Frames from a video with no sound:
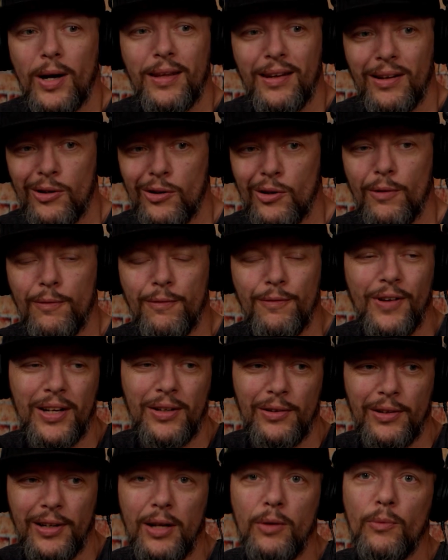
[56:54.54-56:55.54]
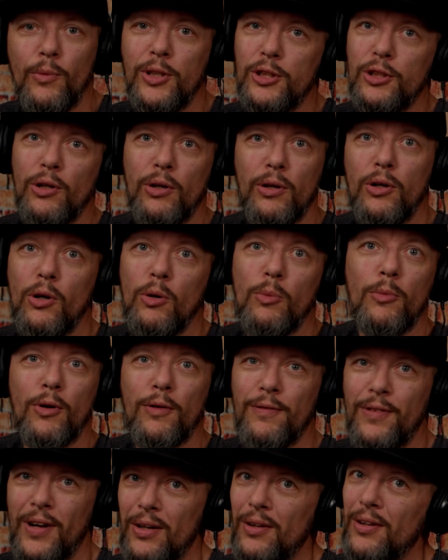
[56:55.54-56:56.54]
they're called Final 9, which there are no more
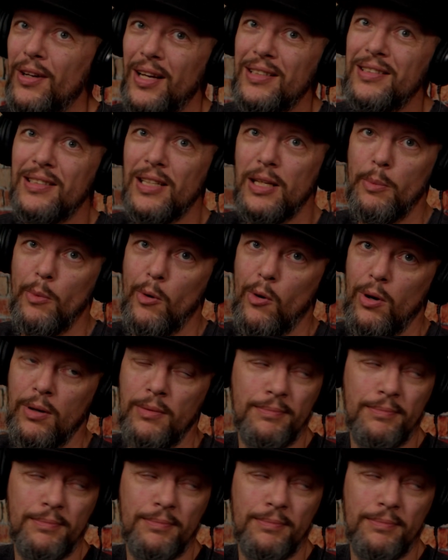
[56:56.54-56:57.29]
Final 9s anymore.